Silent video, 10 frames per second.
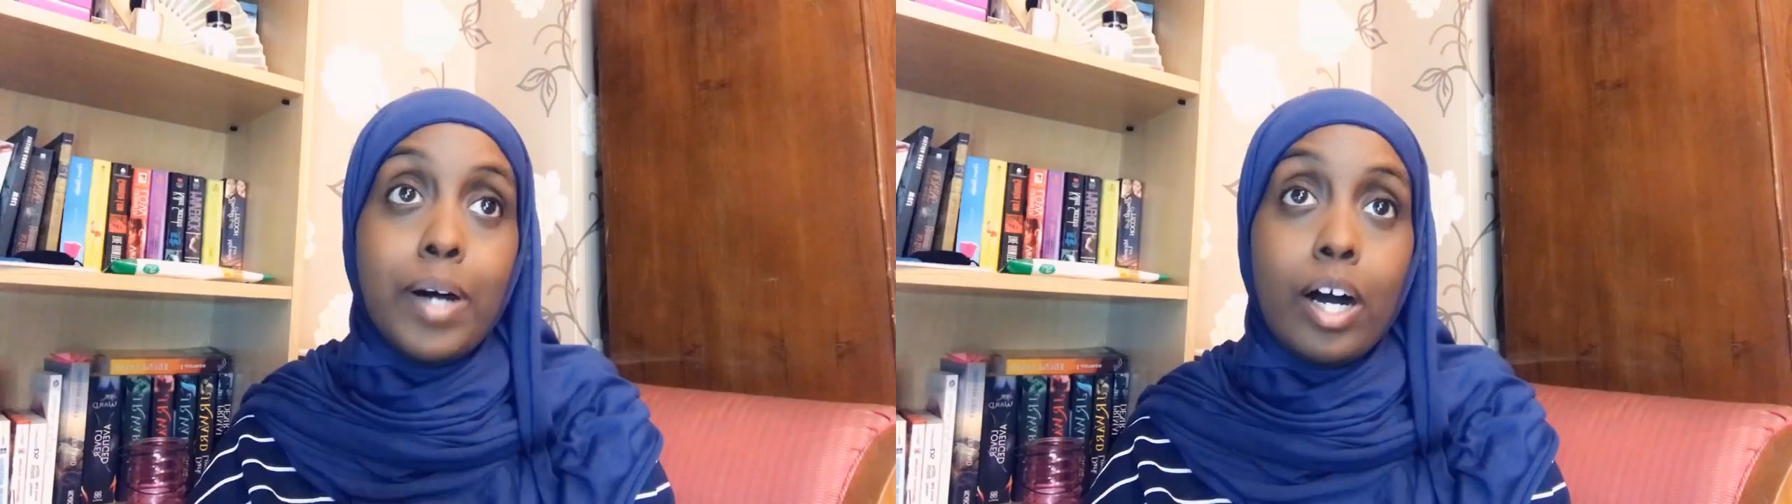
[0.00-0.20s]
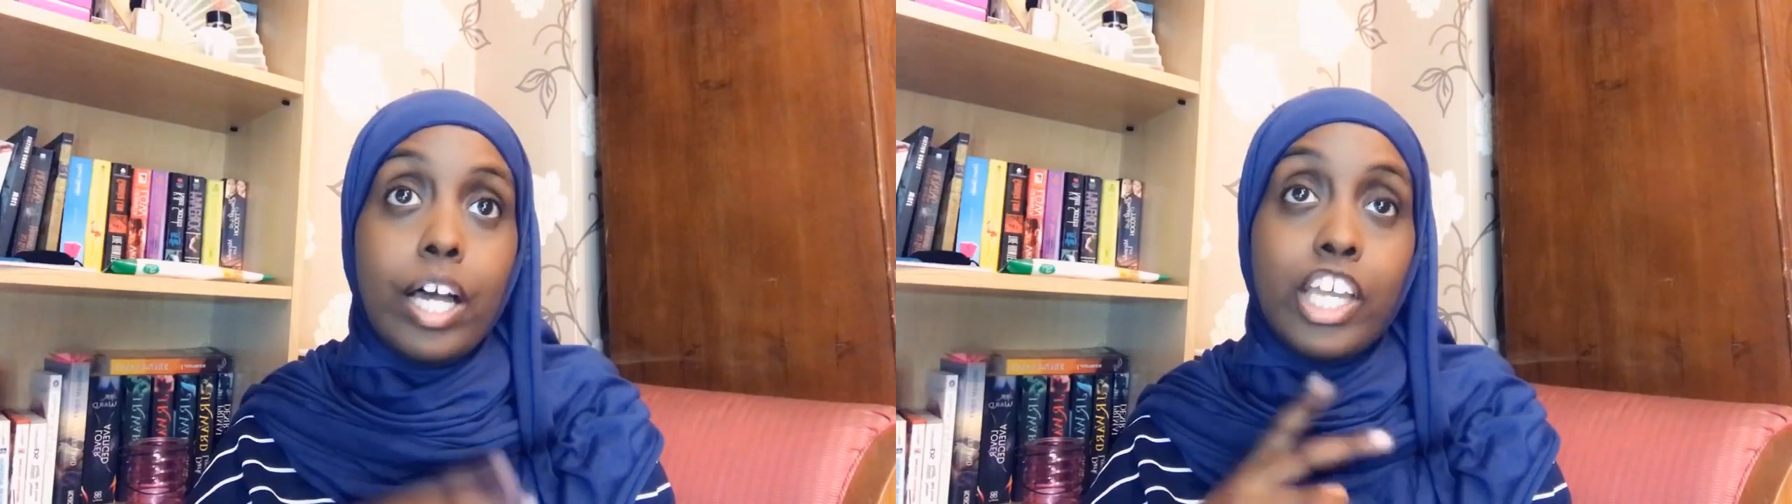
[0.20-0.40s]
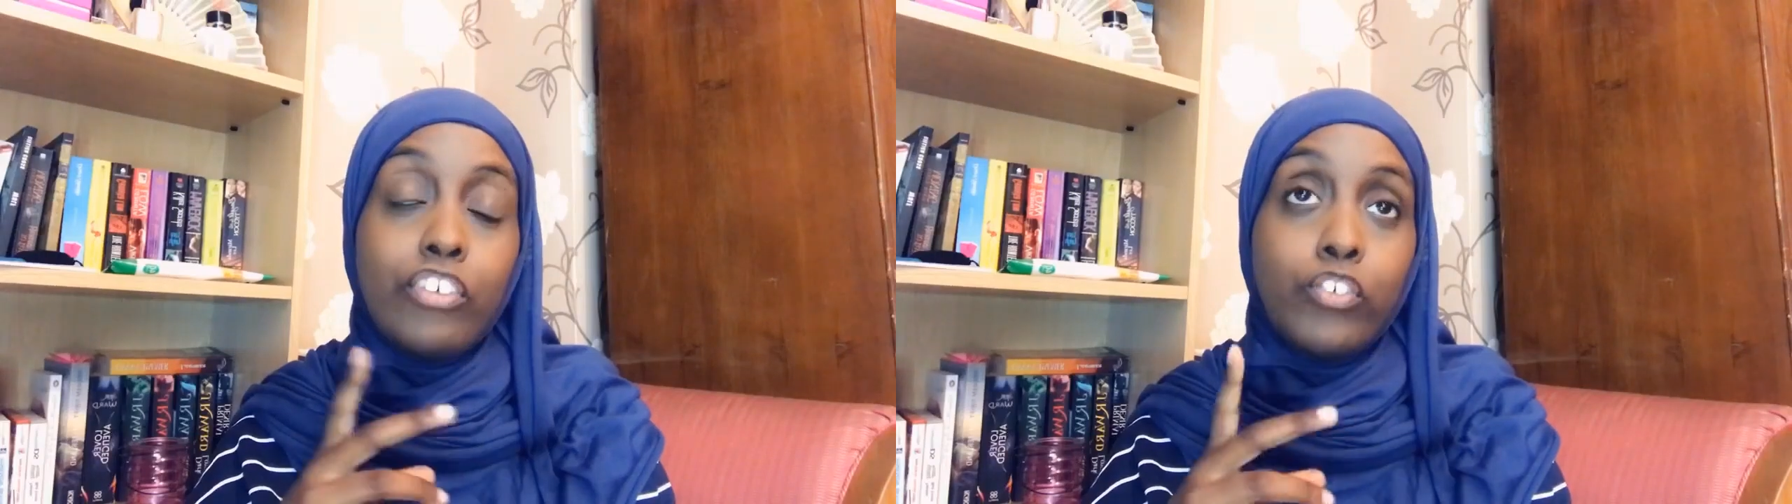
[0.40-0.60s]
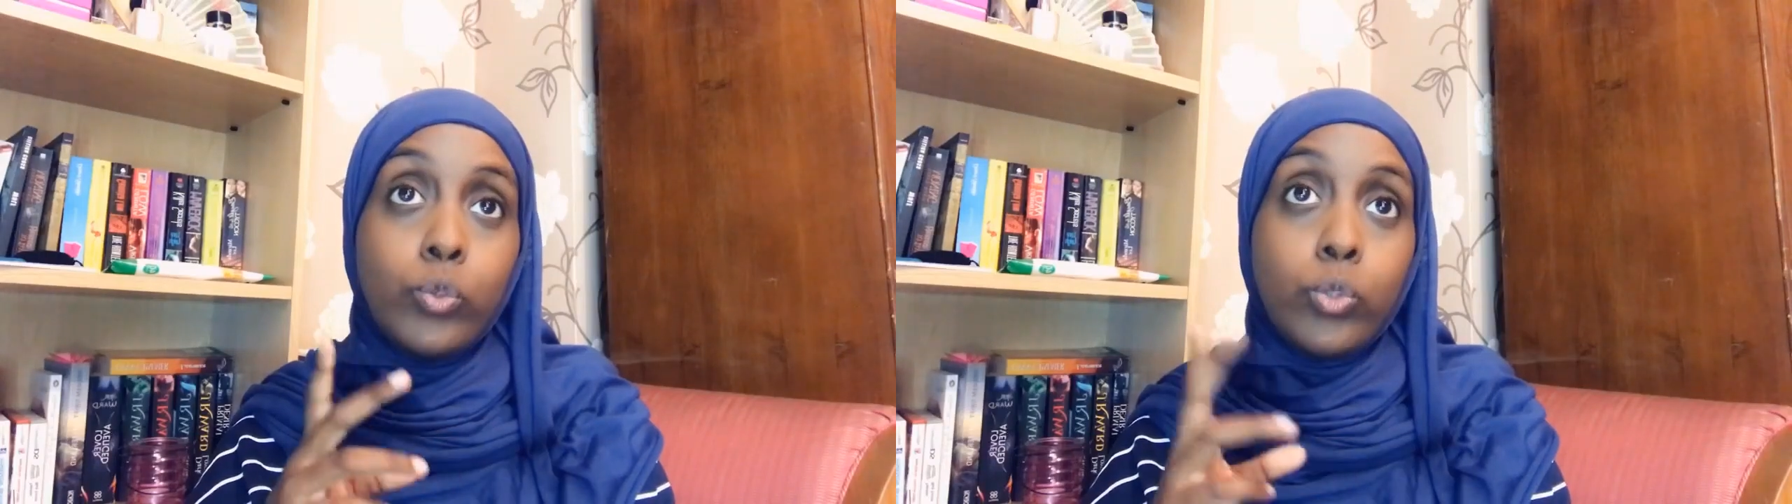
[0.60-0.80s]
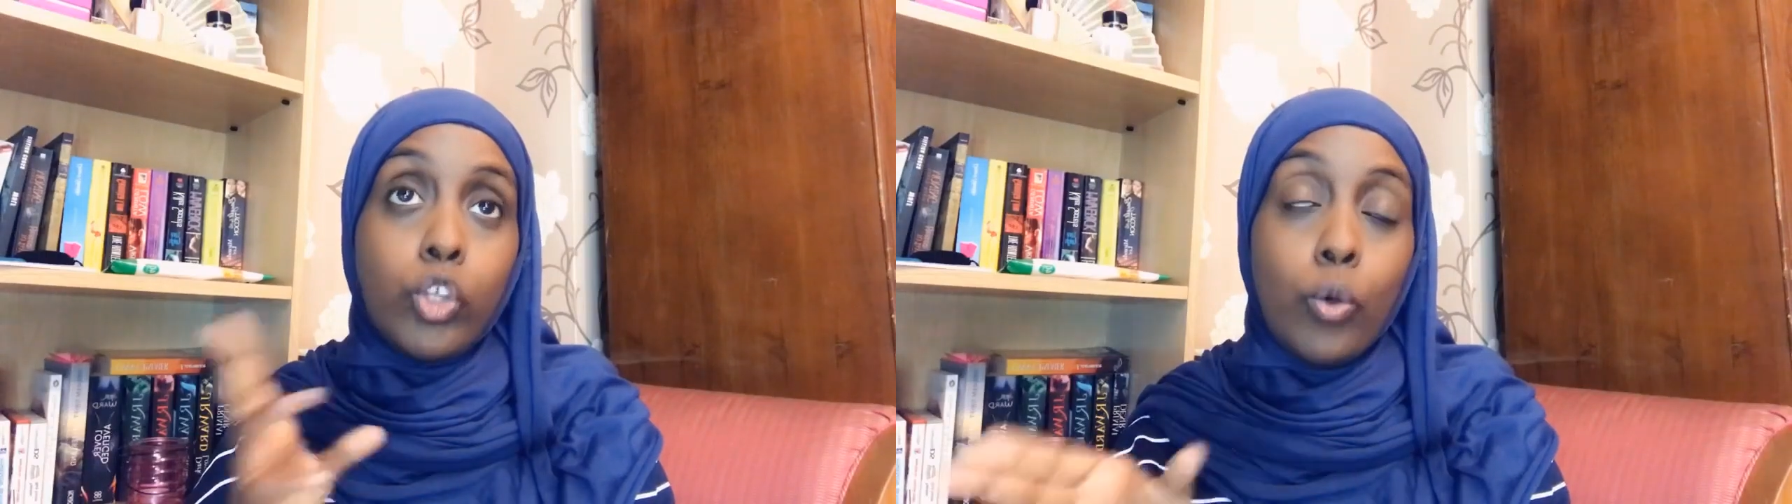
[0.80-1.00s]
But
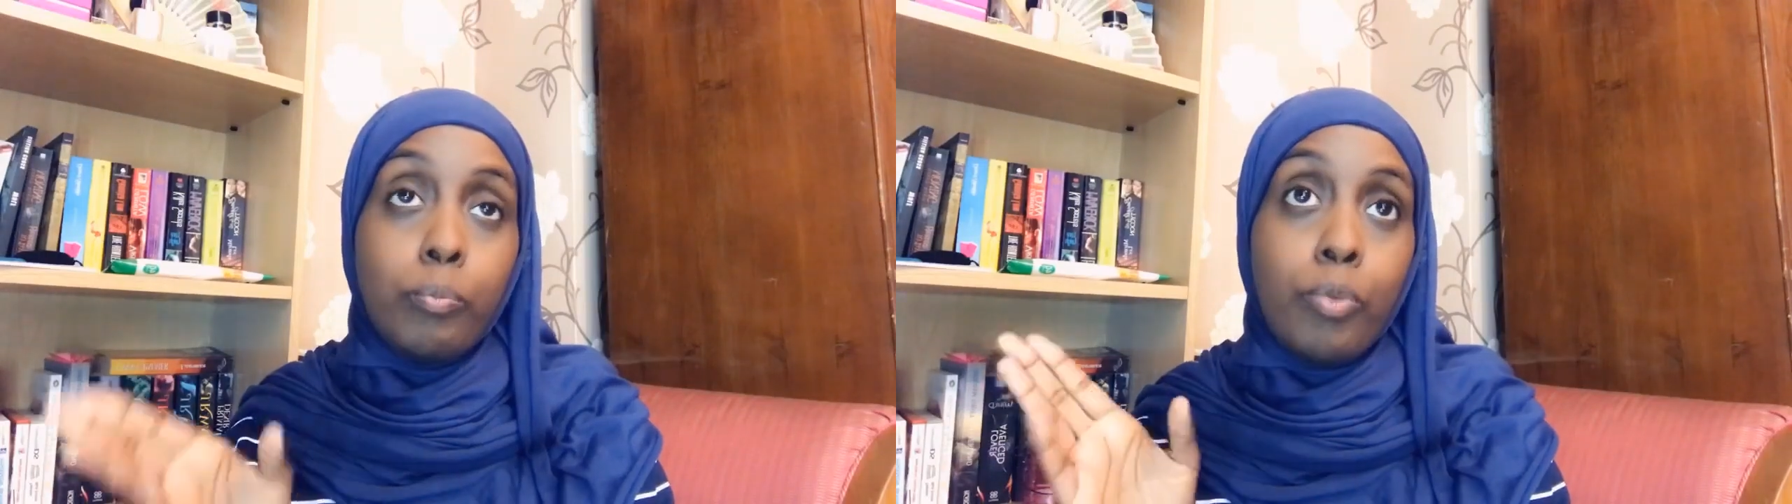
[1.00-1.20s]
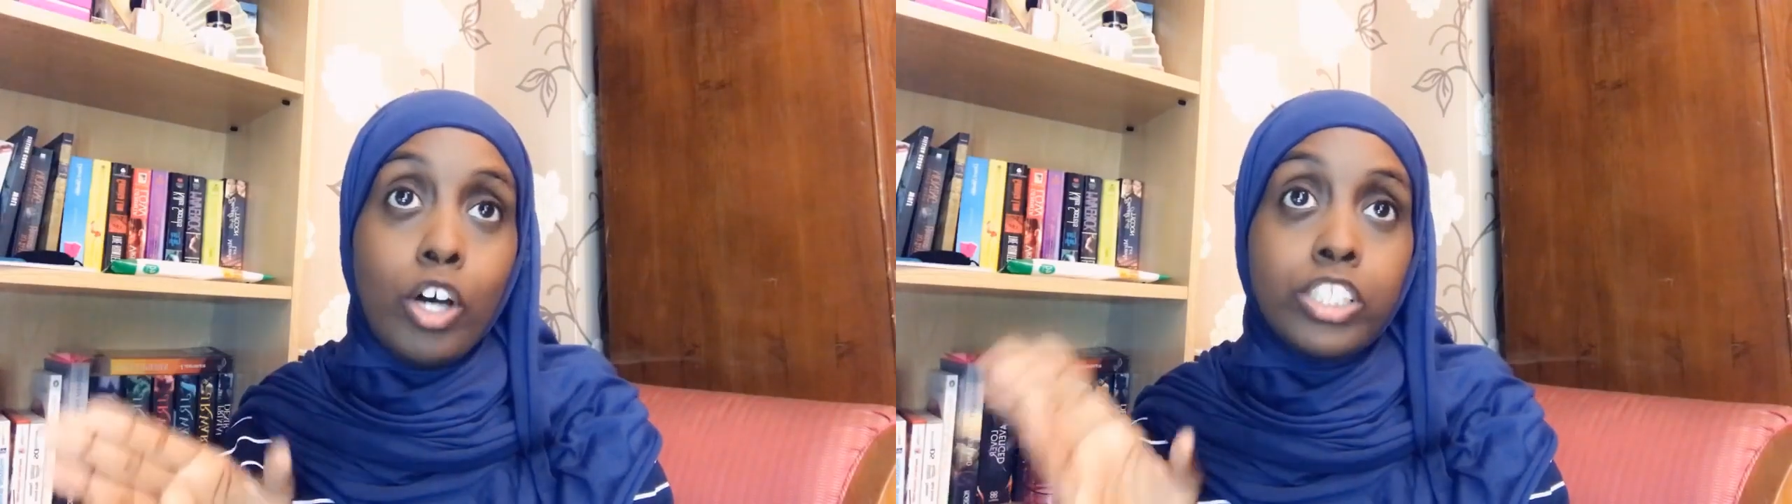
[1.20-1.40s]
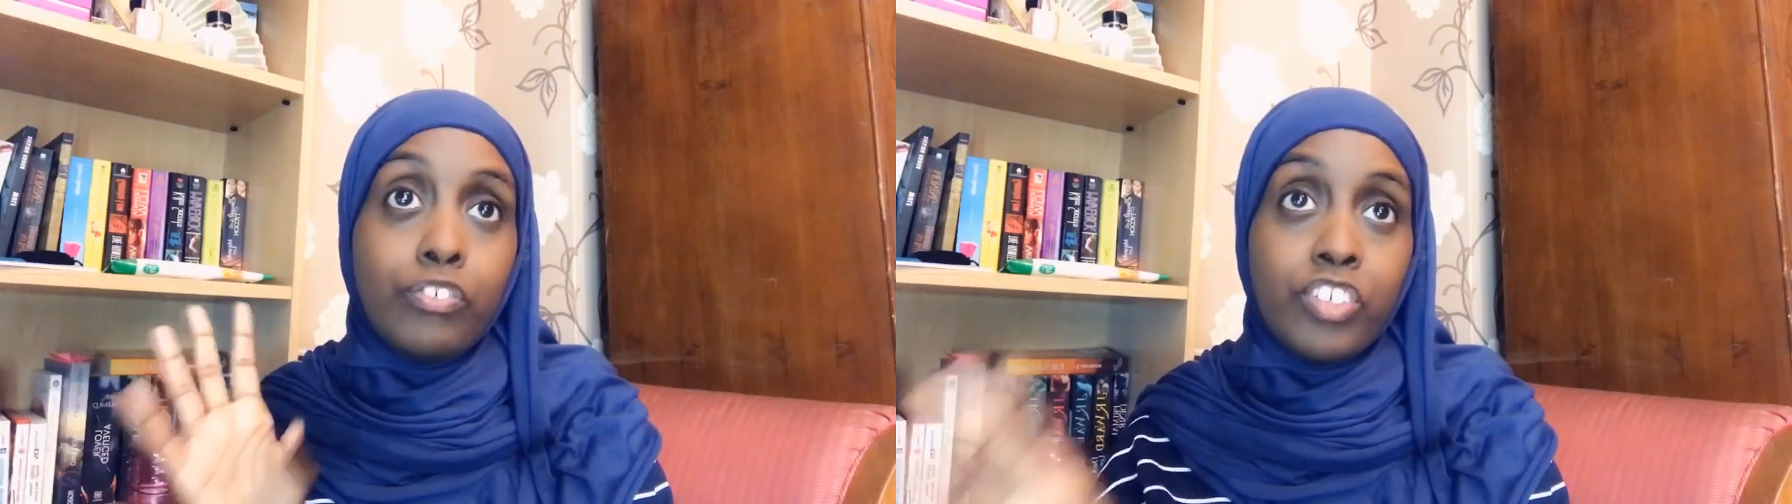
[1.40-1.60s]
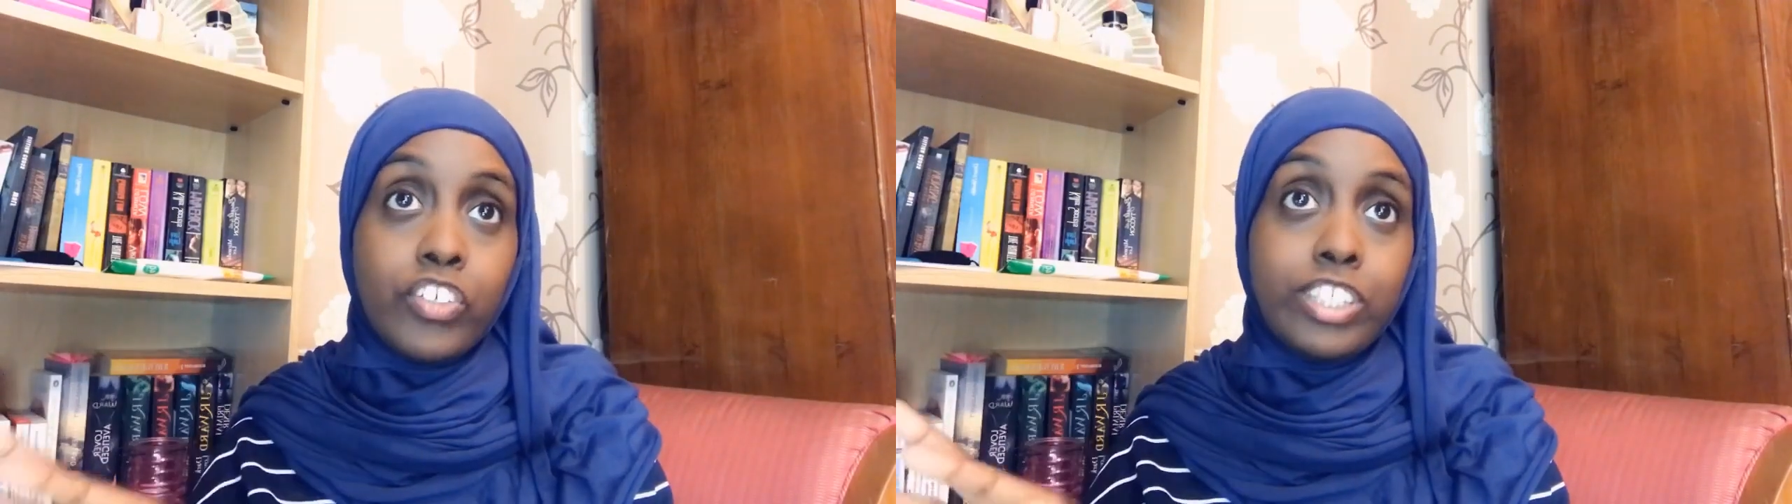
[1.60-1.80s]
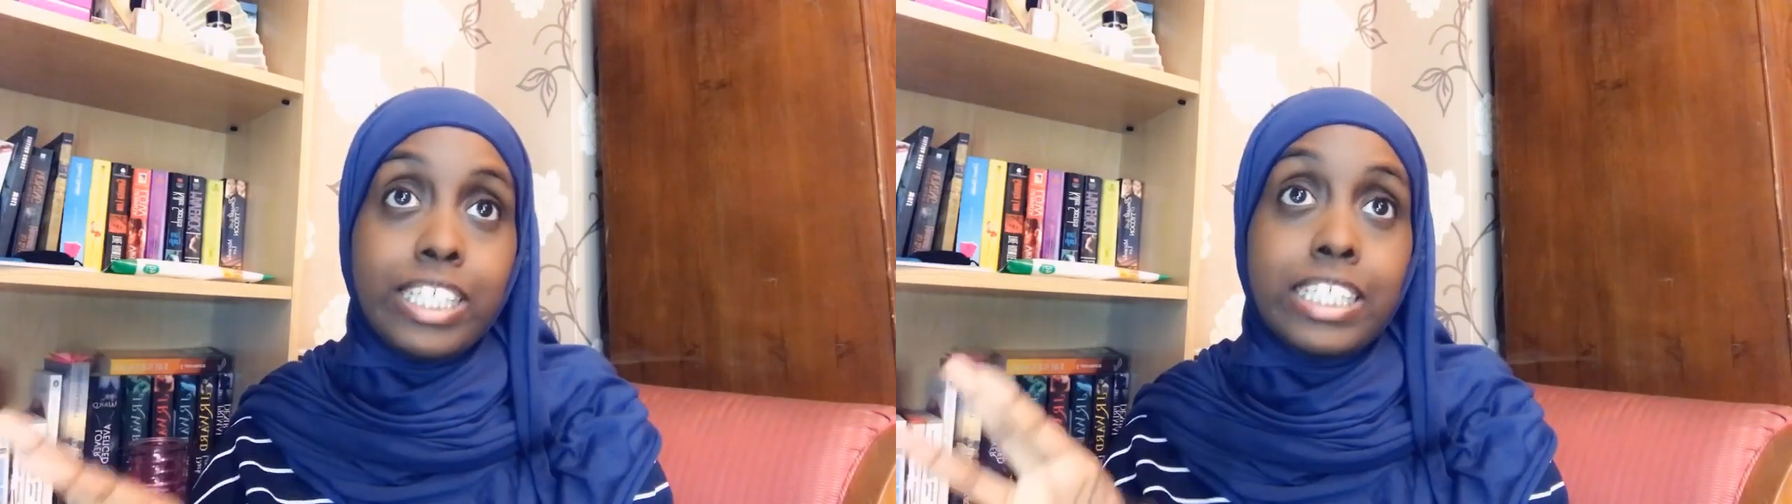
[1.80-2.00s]
if you don't pass the
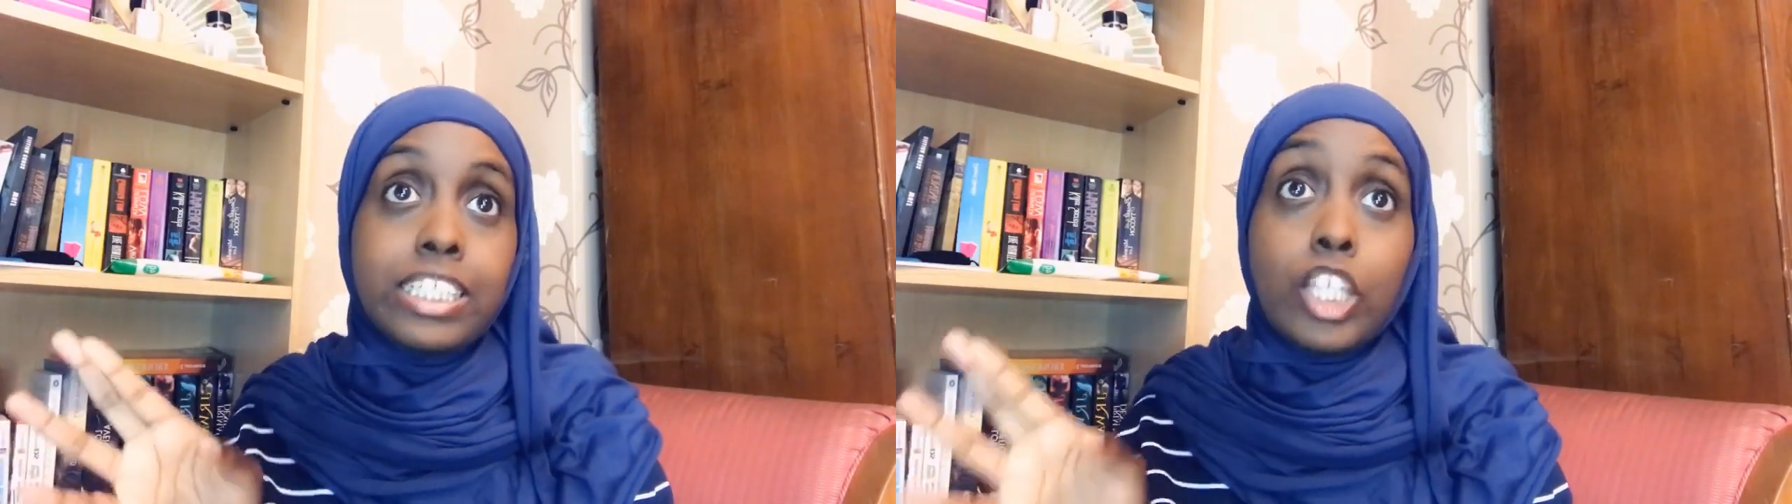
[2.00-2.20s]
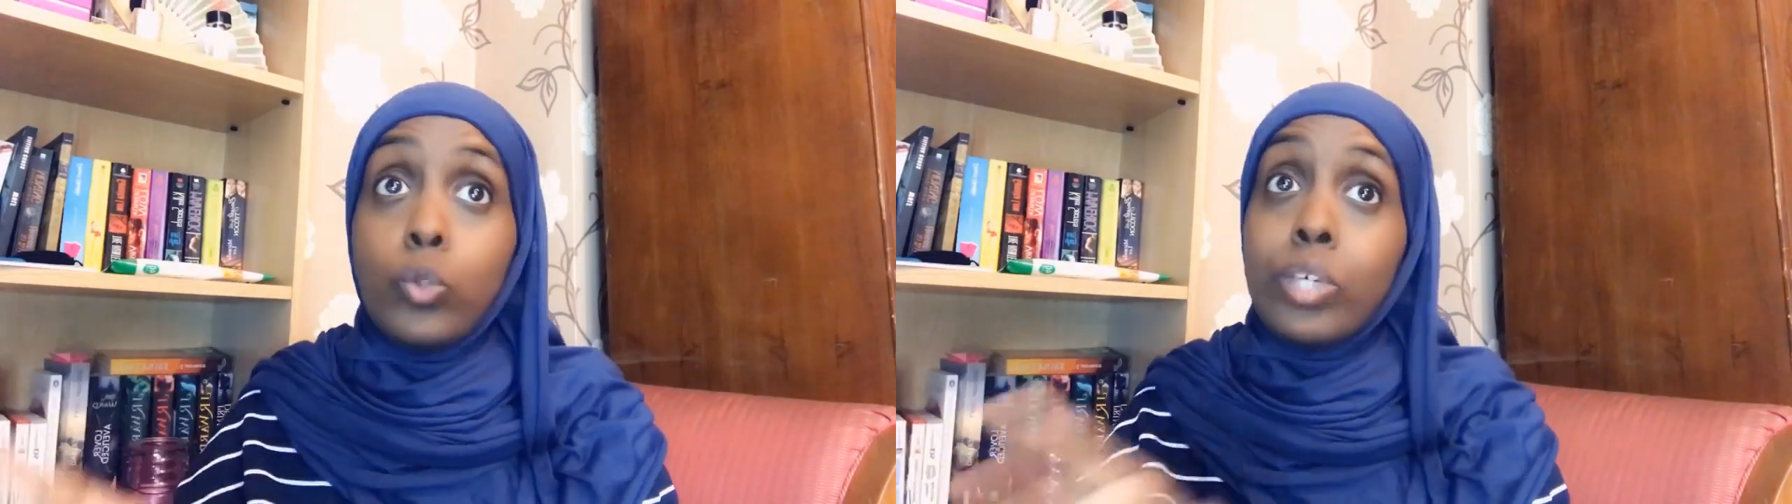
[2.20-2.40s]
theory test,